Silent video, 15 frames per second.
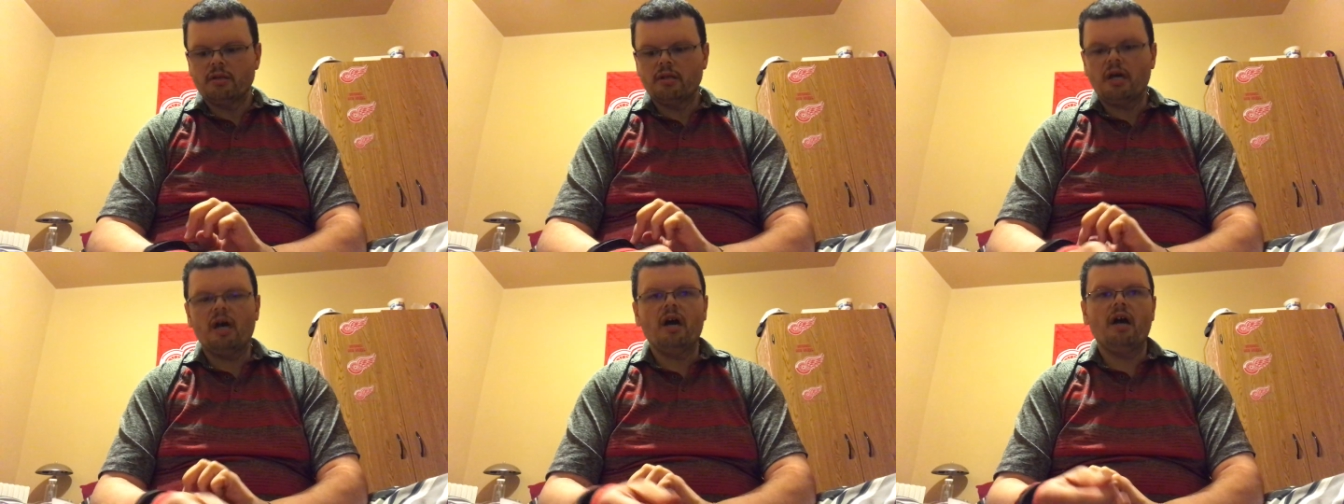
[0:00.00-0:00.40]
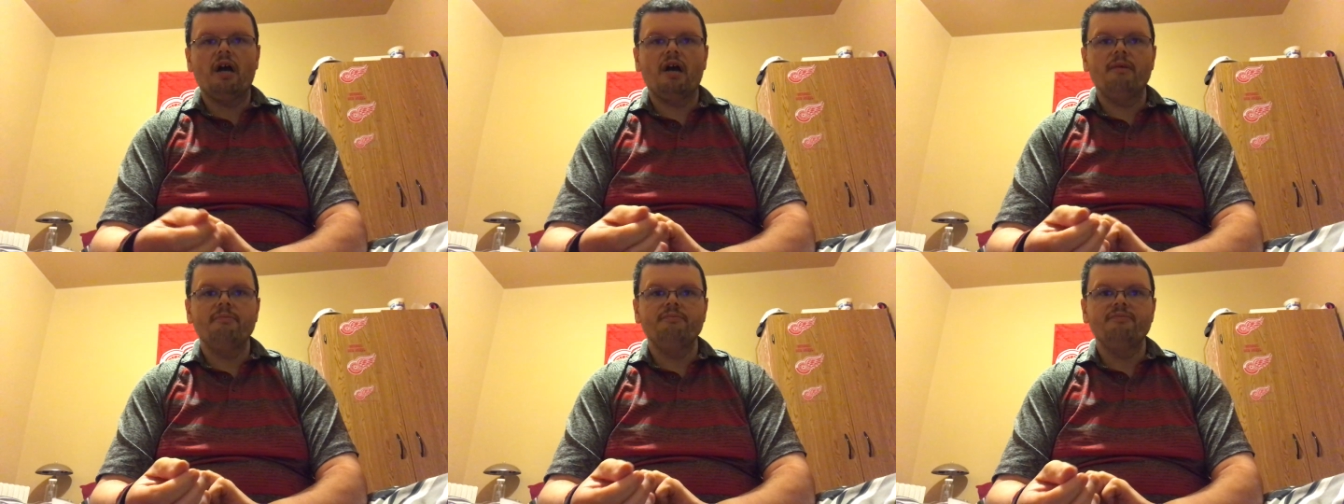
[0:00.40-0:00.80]
that
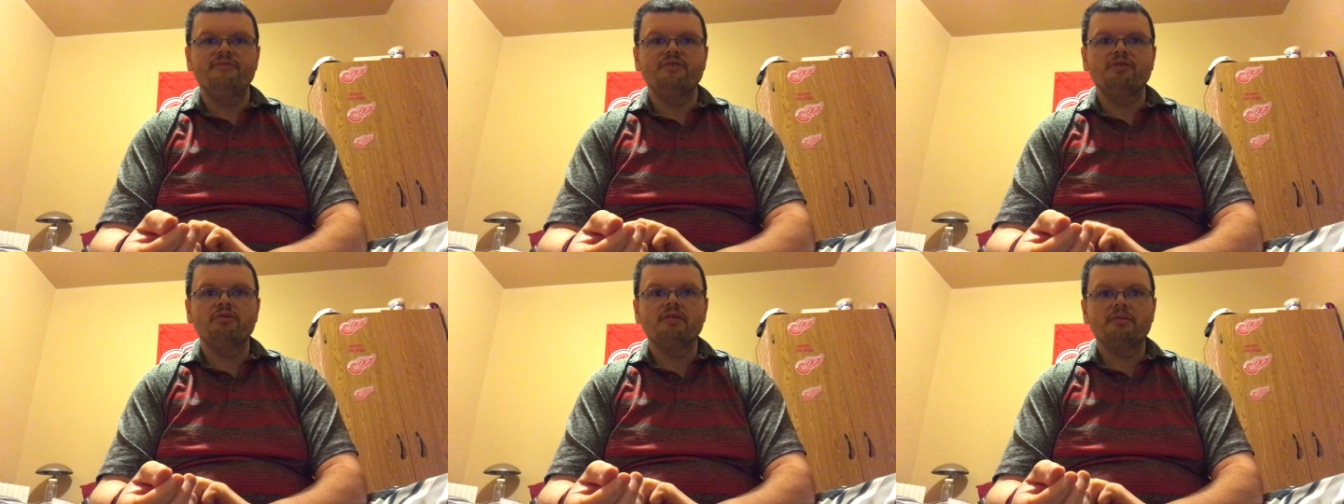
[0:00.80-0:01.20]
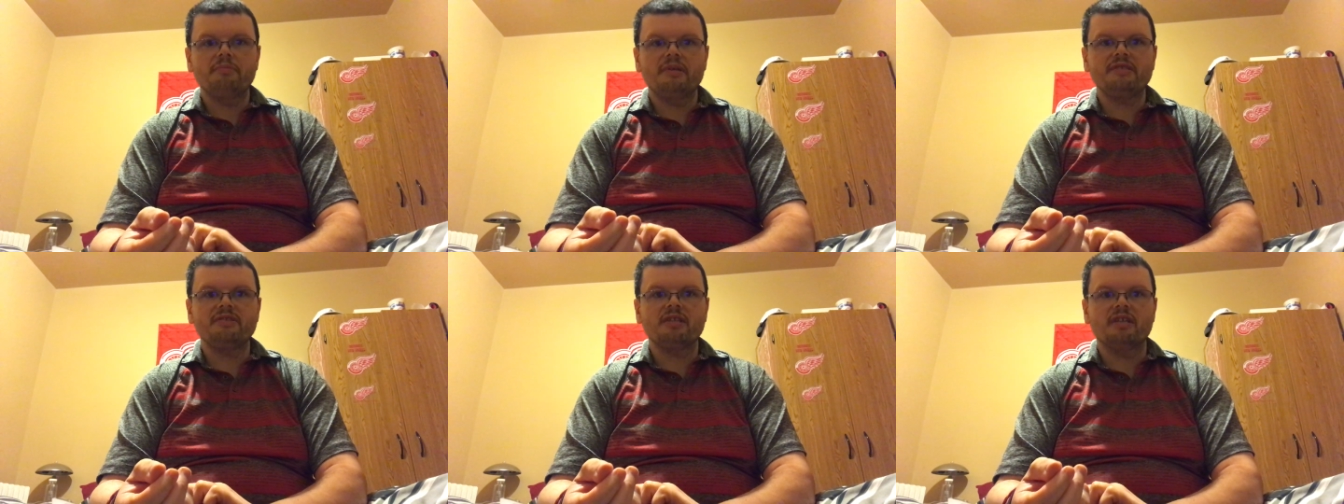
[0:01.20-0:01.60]
I'm doing the
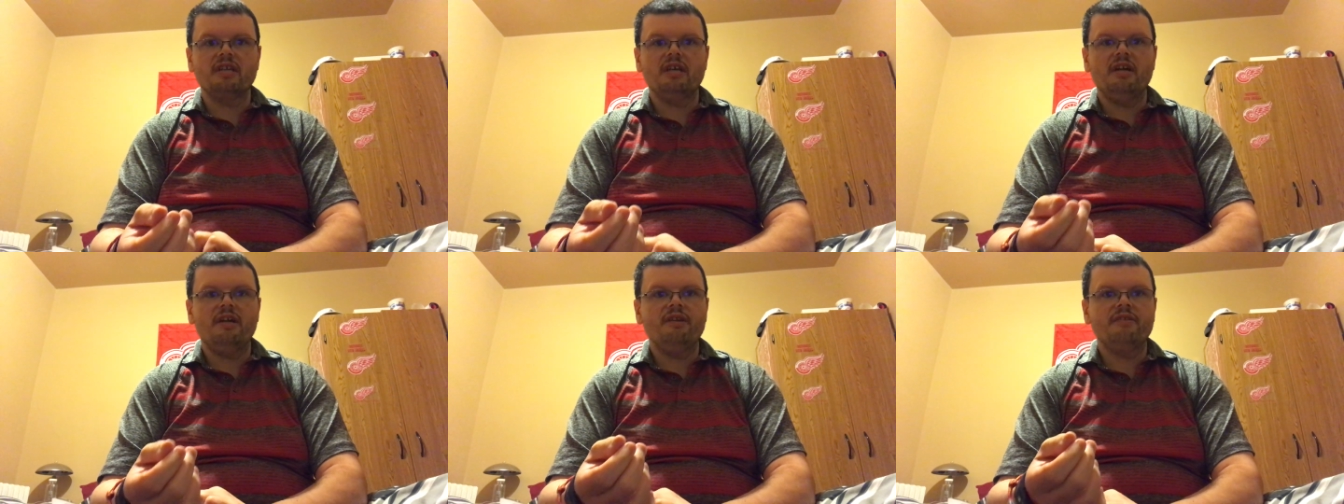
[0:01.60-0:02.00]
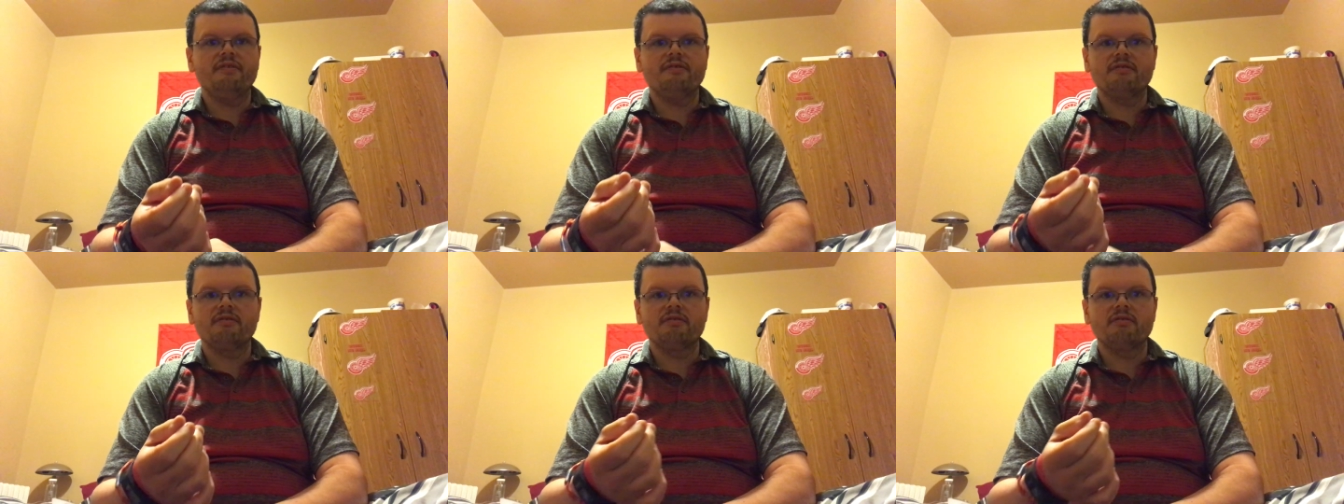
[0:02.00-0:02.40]
best I can
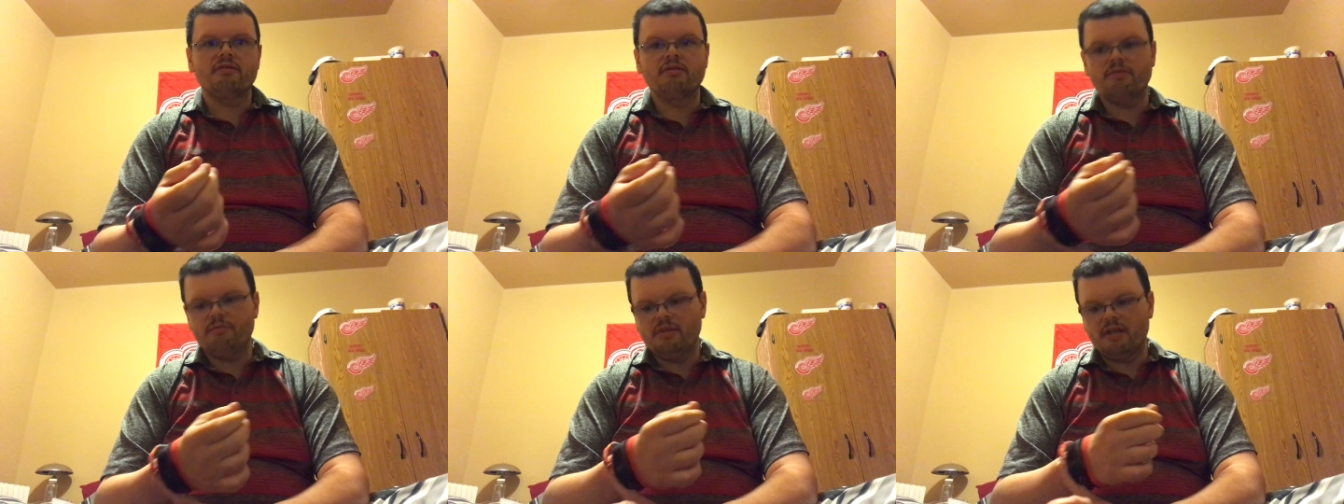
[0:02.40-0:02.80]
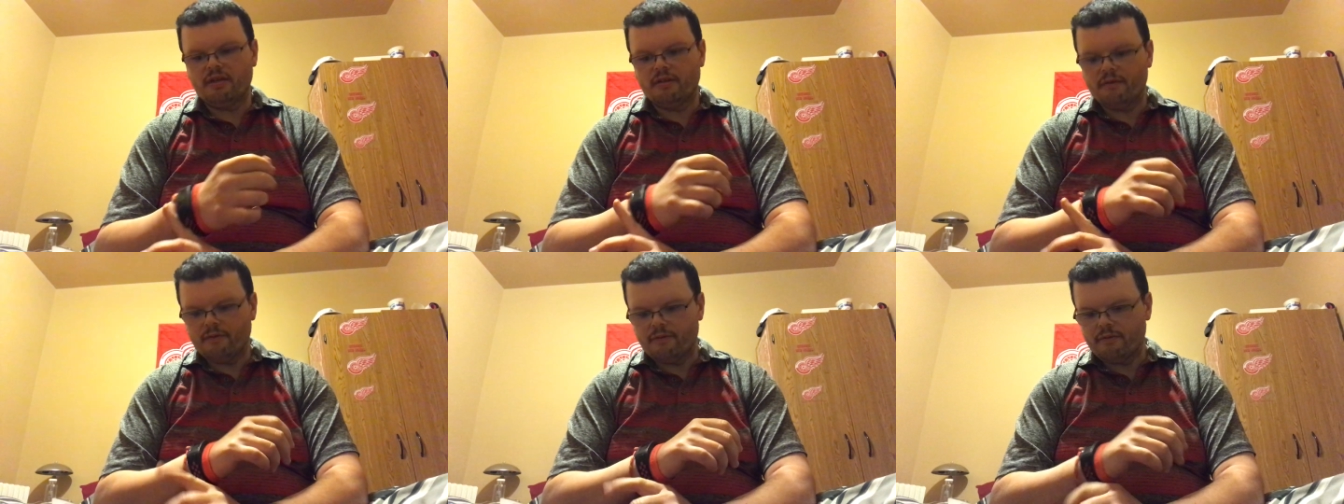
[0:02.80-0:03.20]
to
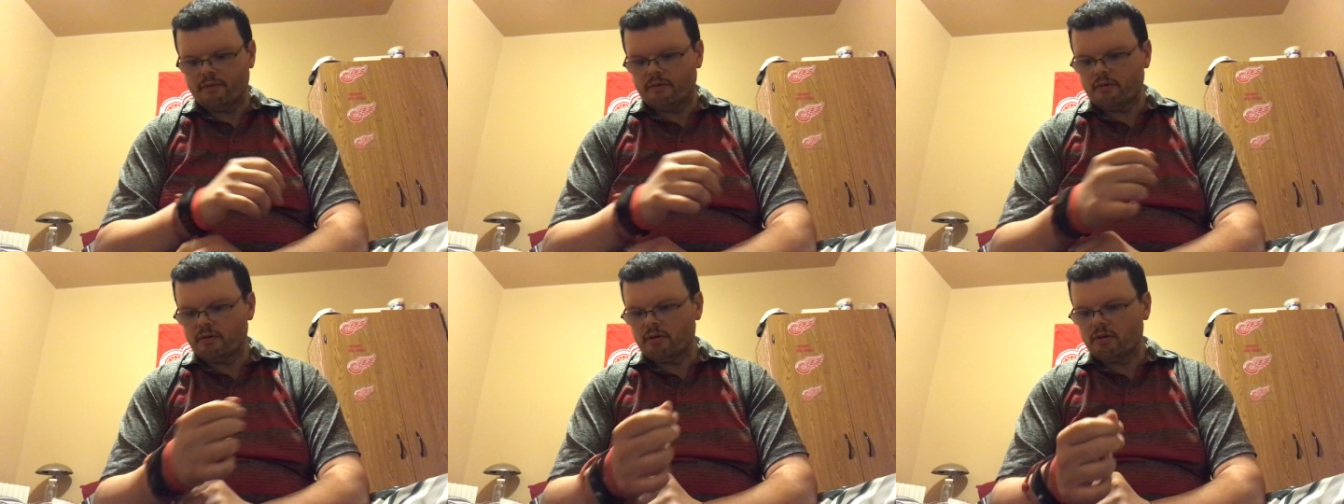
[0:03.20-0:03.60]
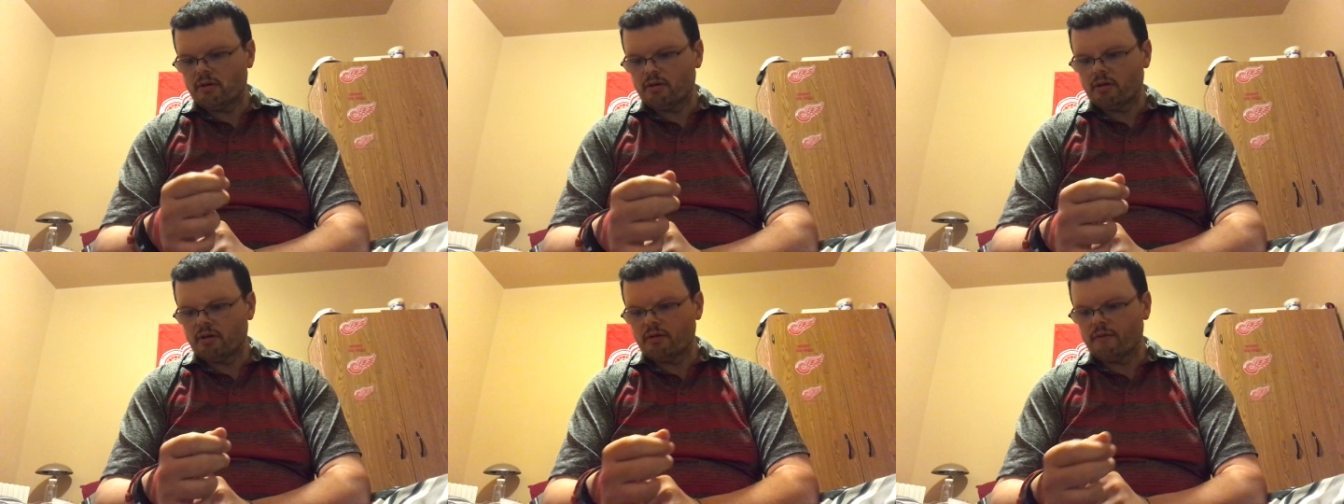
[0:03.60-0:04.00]
make
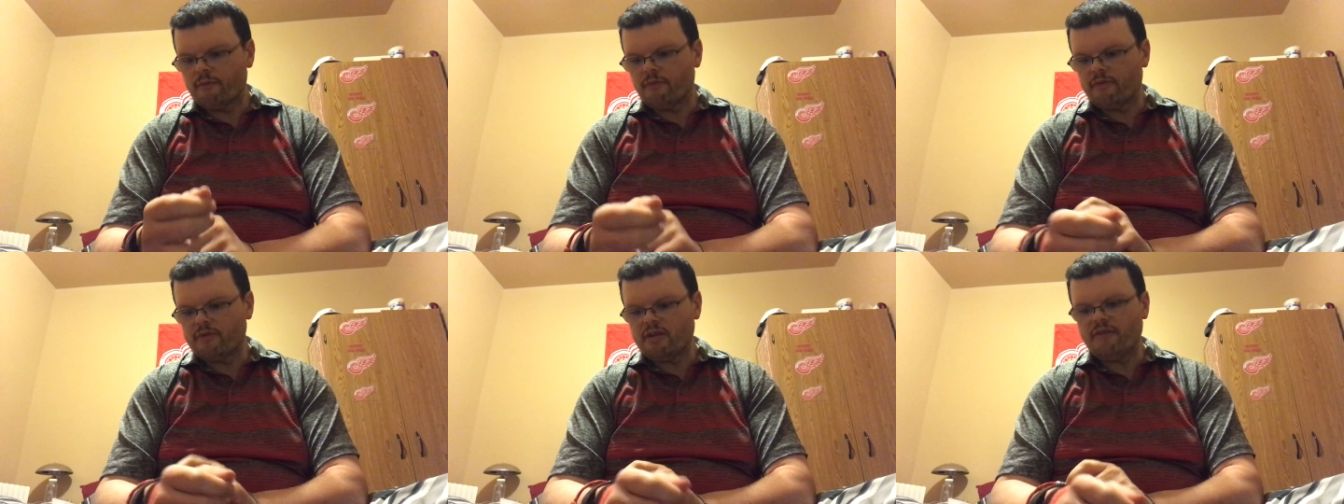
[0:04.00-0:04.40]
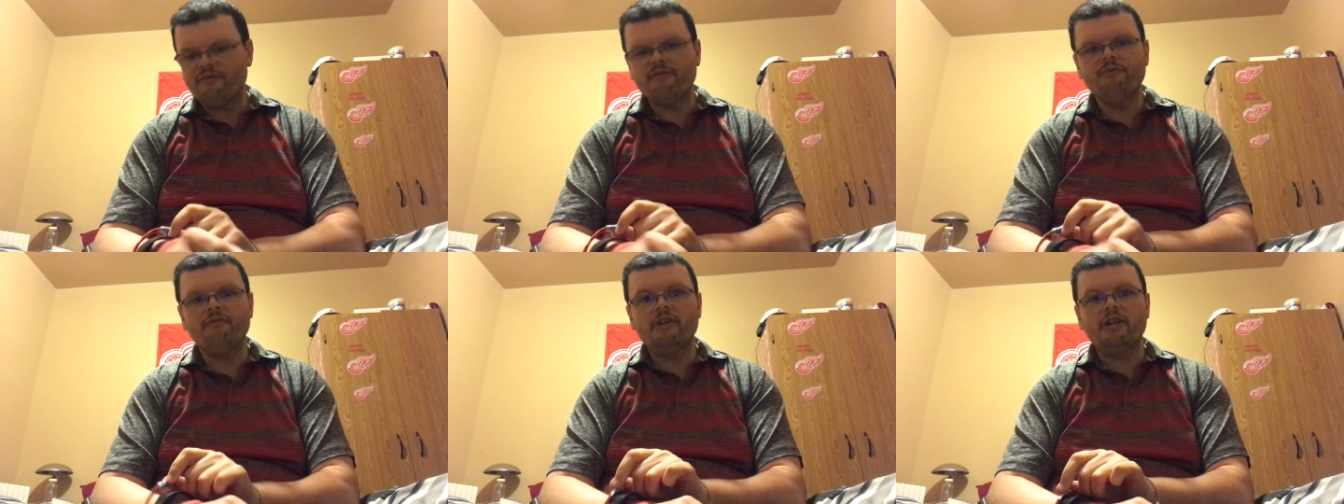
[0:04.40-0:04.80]

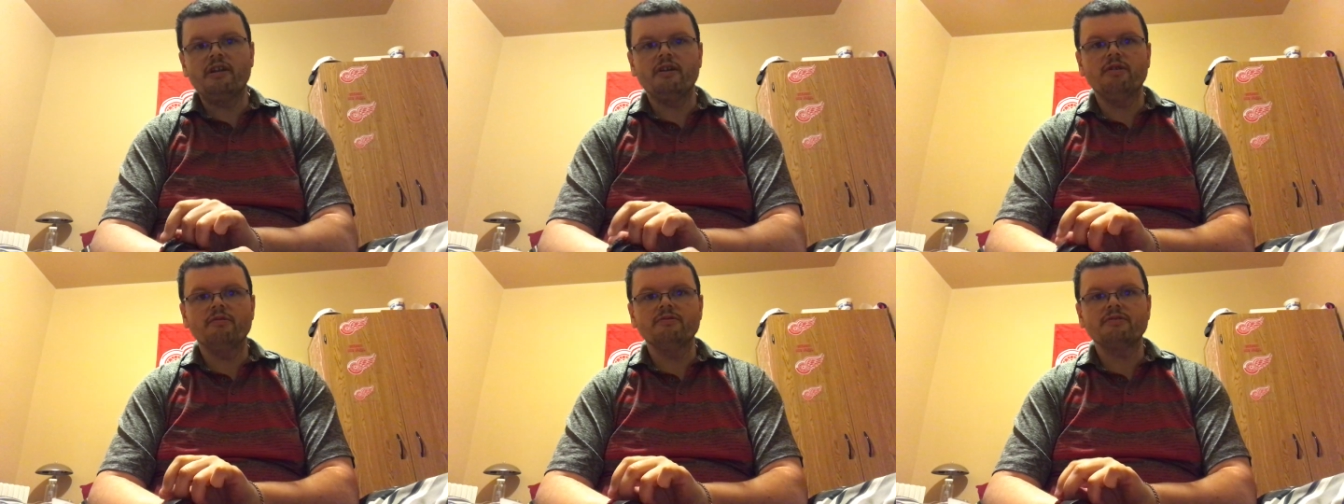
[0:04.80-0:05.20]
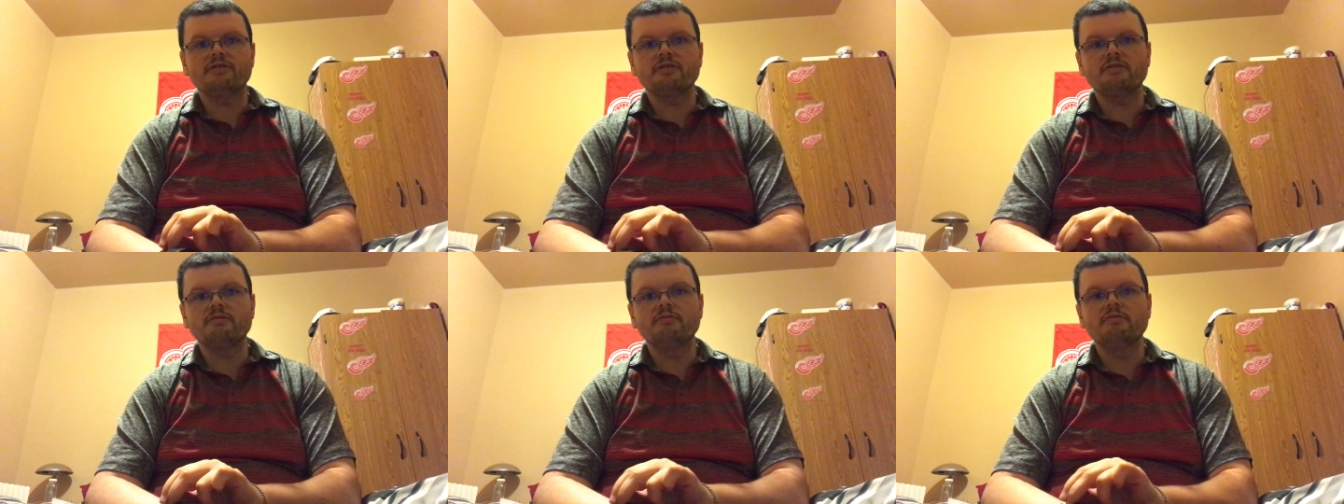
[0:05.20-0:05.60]
different
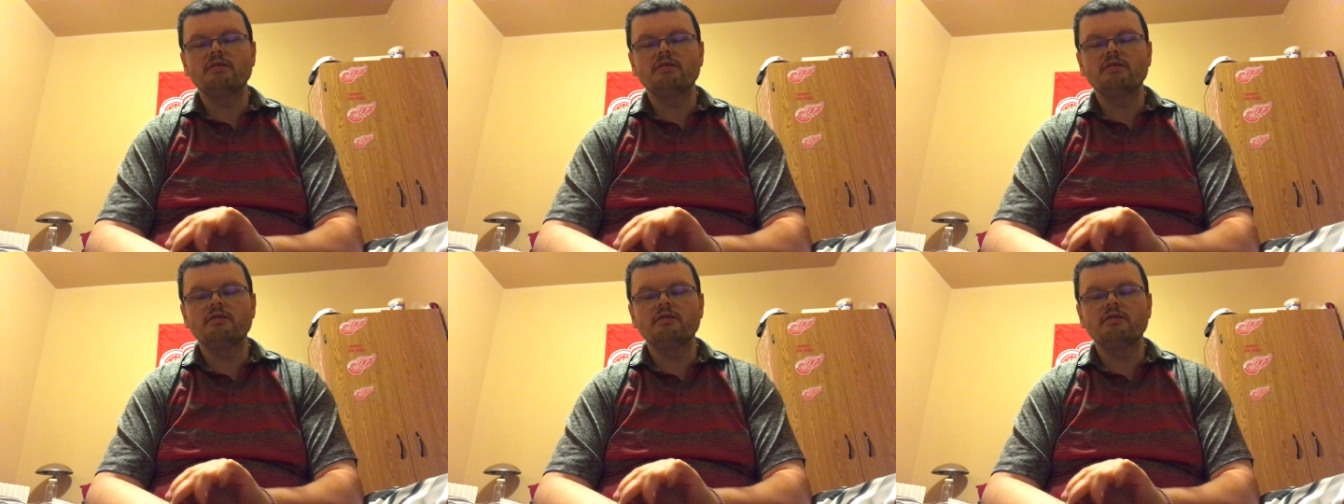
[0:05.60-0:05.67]
videos.